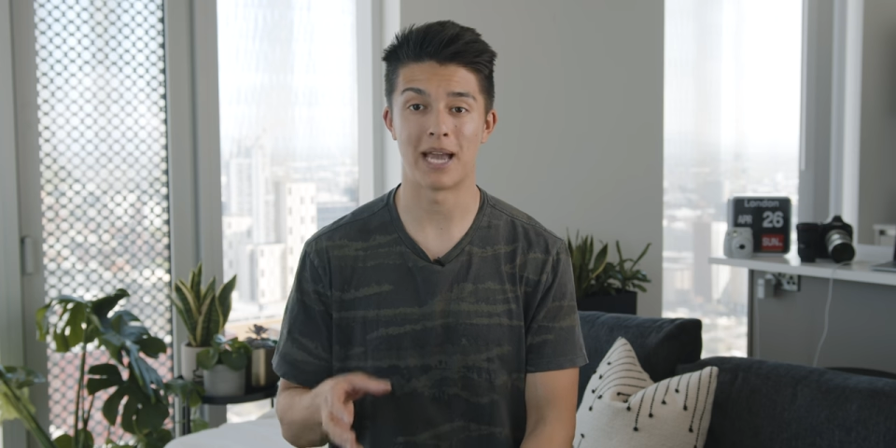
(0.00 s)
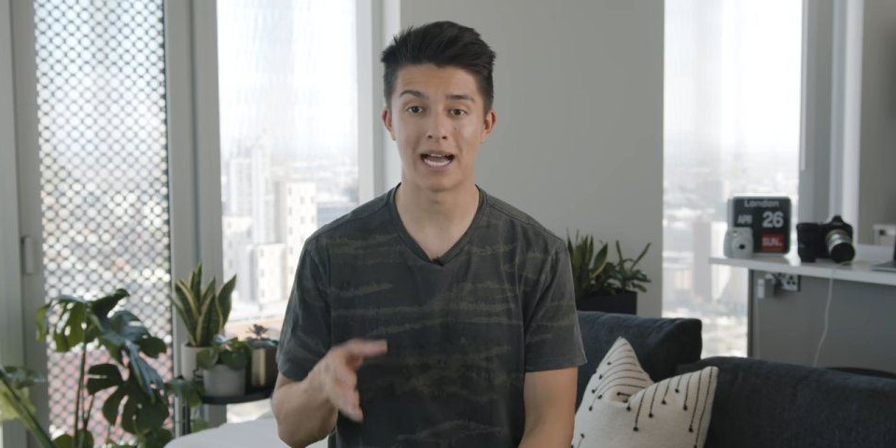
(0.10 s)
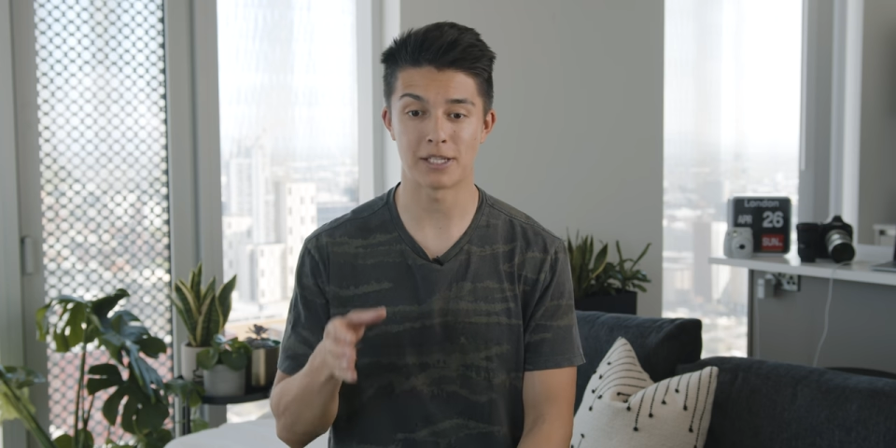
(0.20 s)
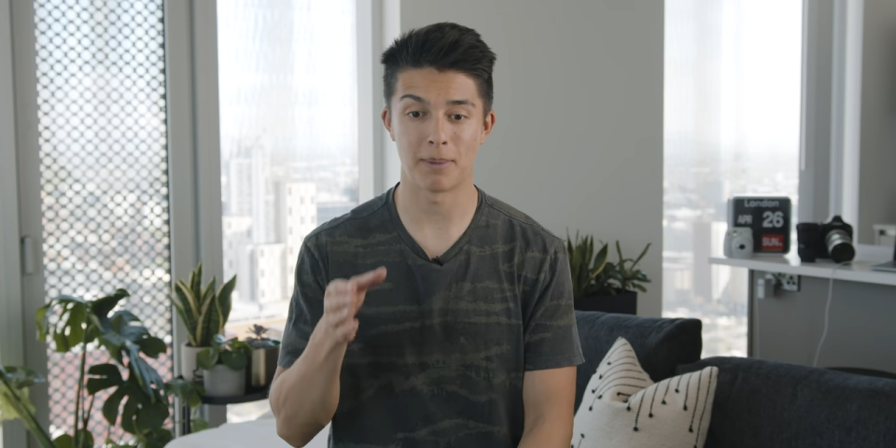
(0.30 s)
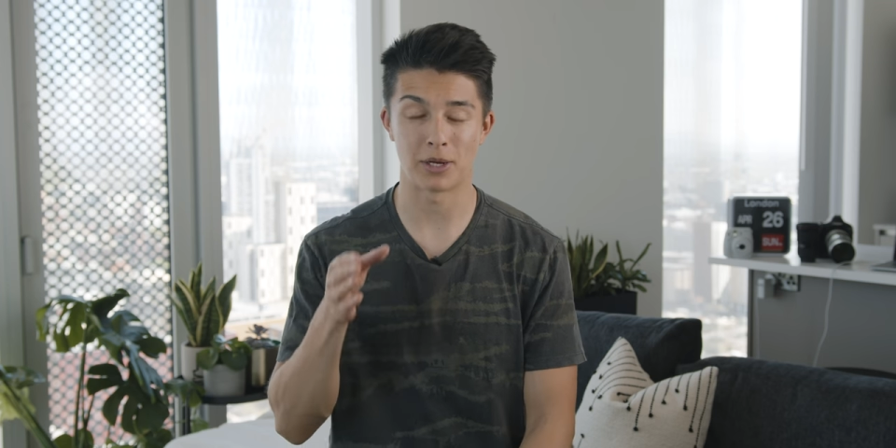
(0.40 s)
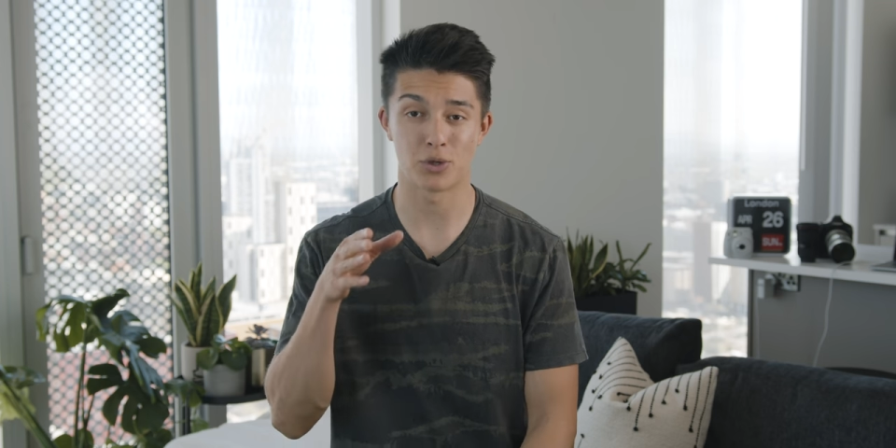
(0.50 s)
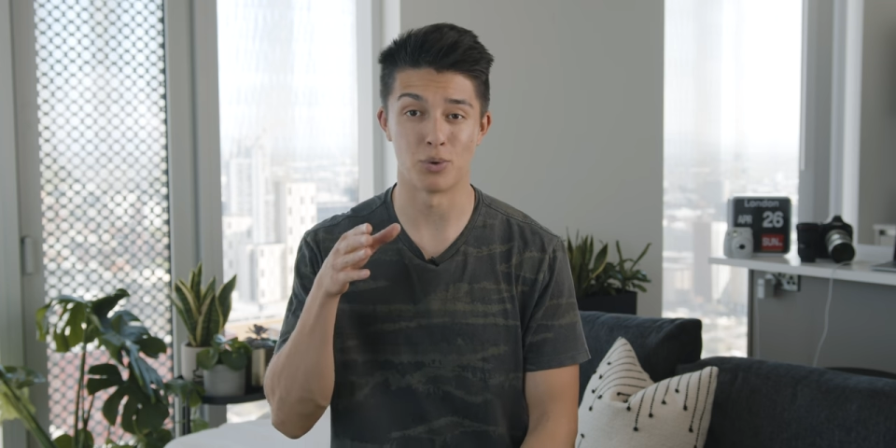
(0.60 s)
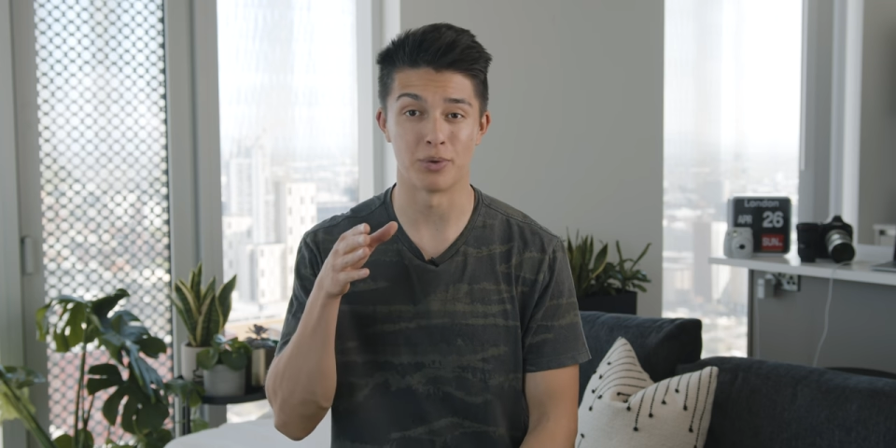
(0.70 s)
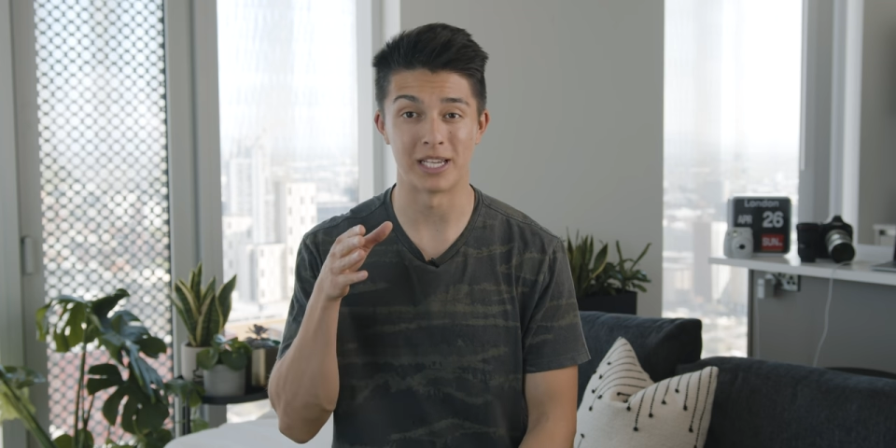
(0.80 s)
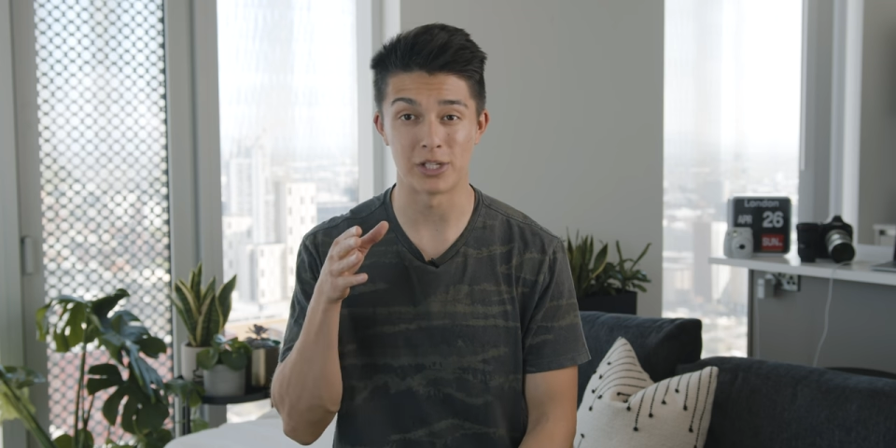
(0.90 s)
We had to make
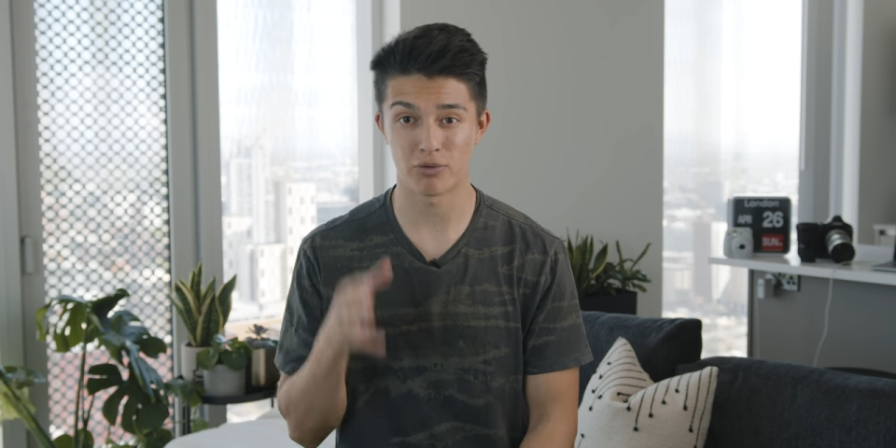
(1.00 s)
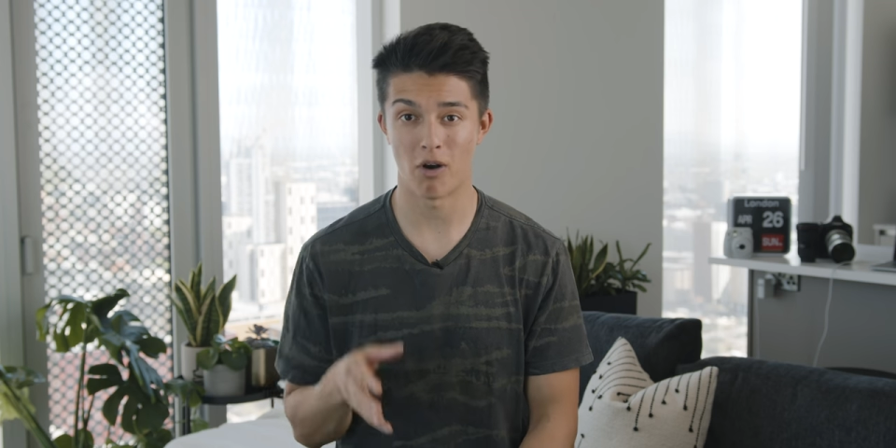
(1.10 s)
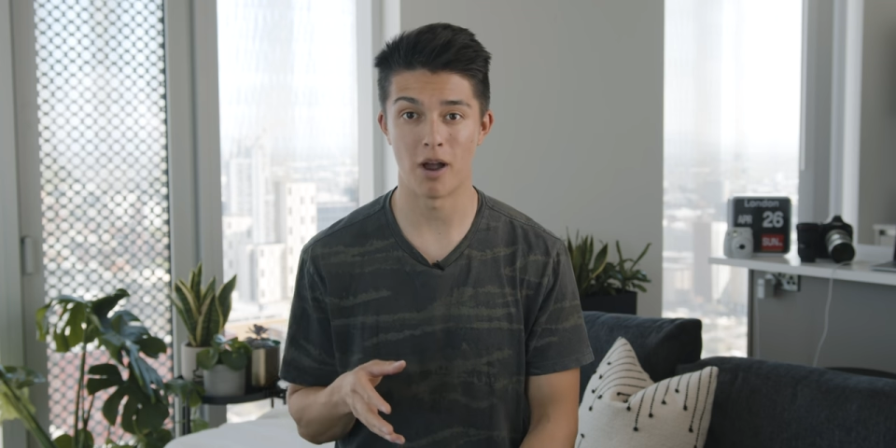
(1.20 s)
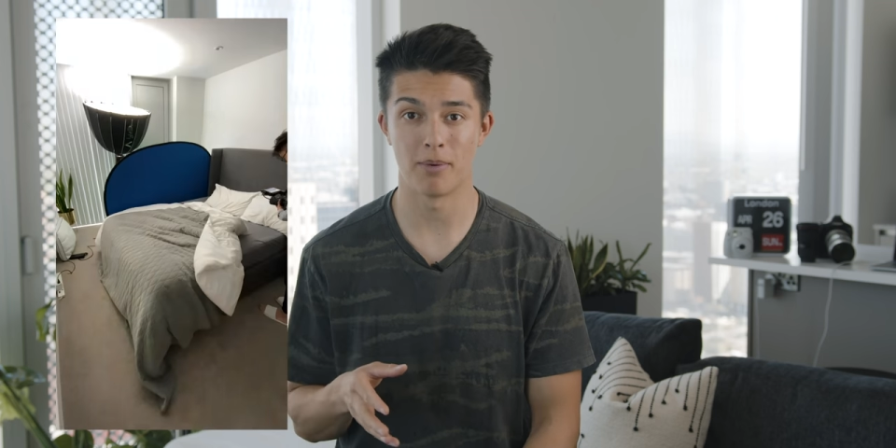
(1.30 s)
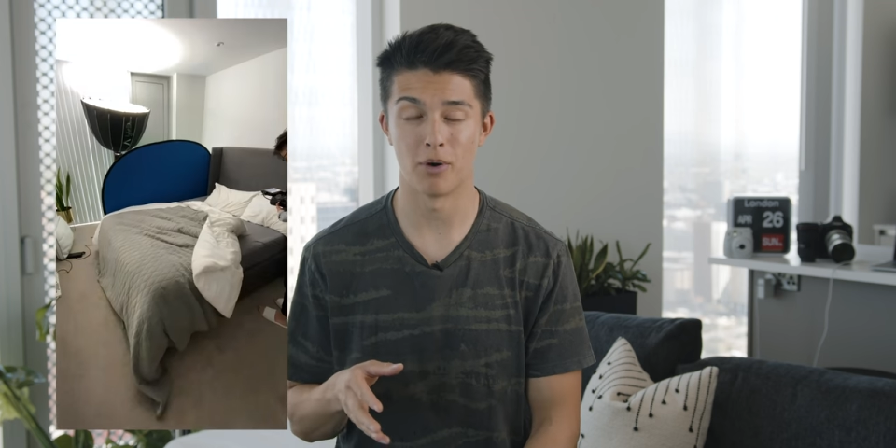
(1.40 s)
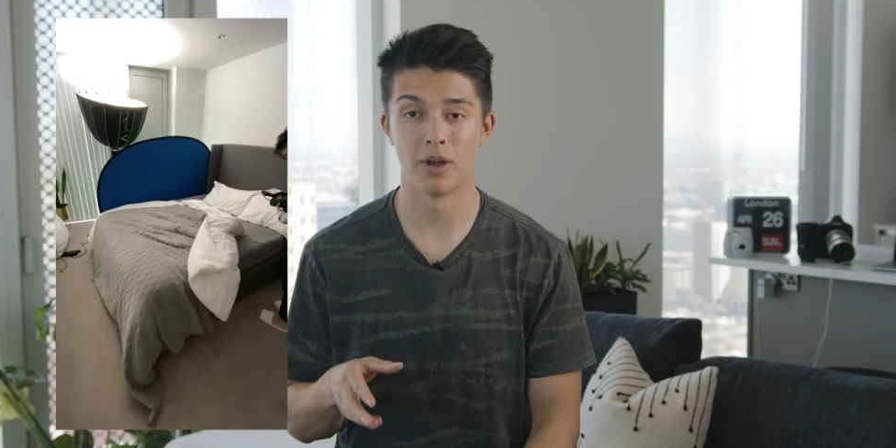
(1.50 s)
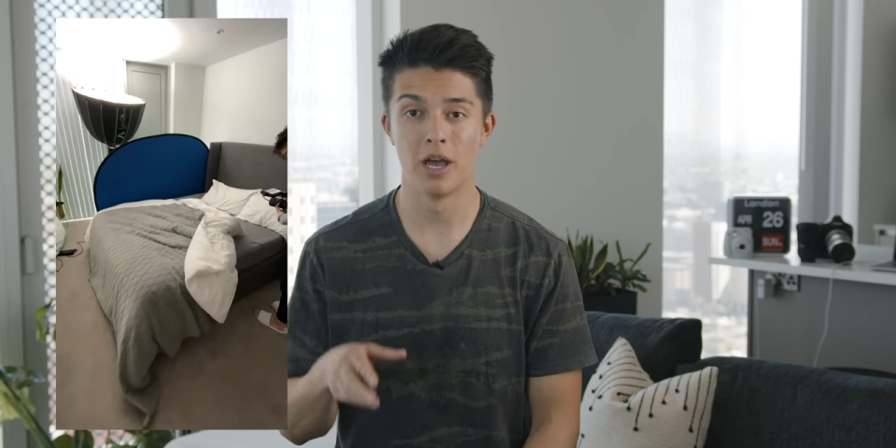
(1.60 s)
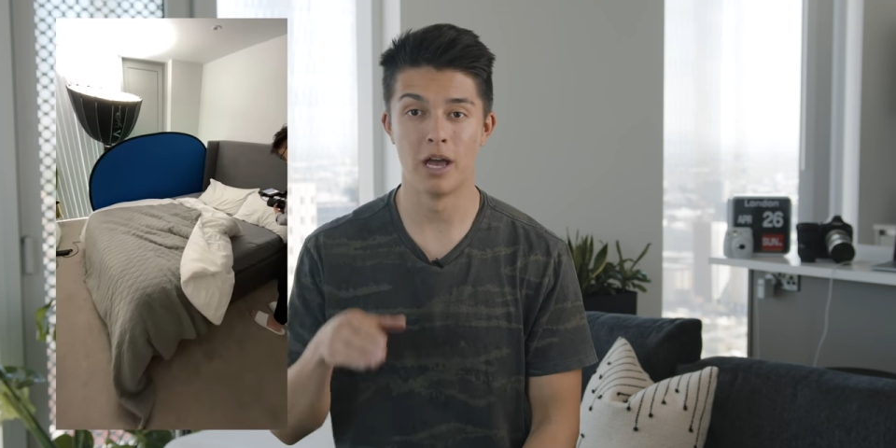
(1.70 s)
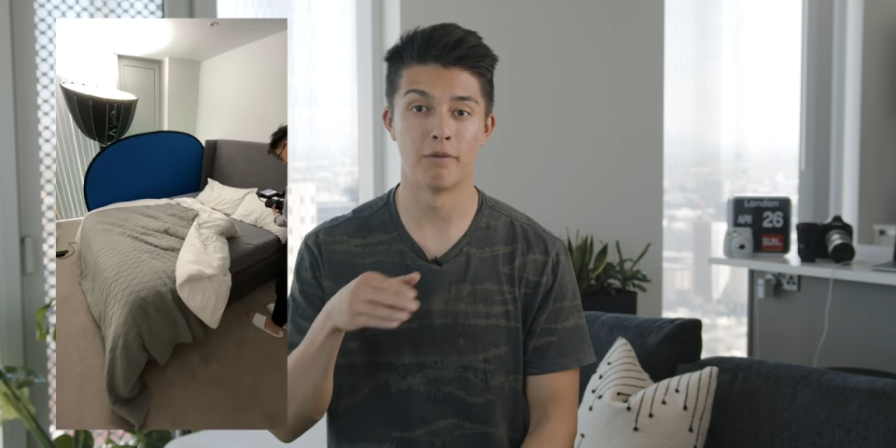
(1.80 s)
sure the tripod